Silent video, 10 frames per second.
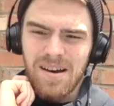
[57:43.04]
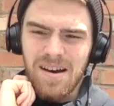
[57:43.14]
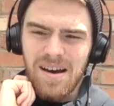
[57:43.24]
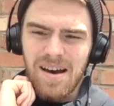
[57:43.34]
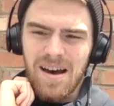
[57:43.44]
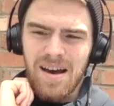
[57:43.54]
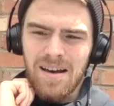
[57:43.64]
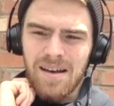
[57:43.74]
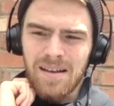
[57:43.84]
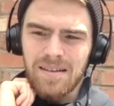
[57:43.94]

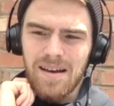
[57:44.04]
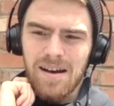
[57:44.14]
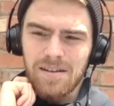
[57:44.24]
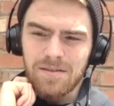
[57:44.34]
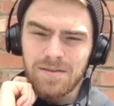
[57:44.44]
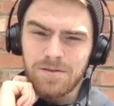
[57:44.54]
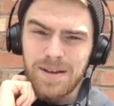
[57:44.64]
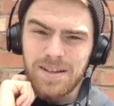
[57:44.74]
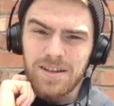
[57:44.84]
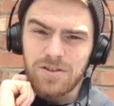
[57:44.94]
And I'll
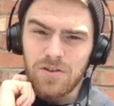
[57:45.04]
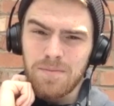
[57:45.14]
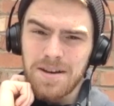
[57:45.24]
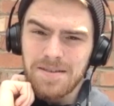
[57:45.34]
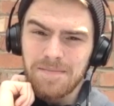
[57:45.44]
speak to you soon, mate.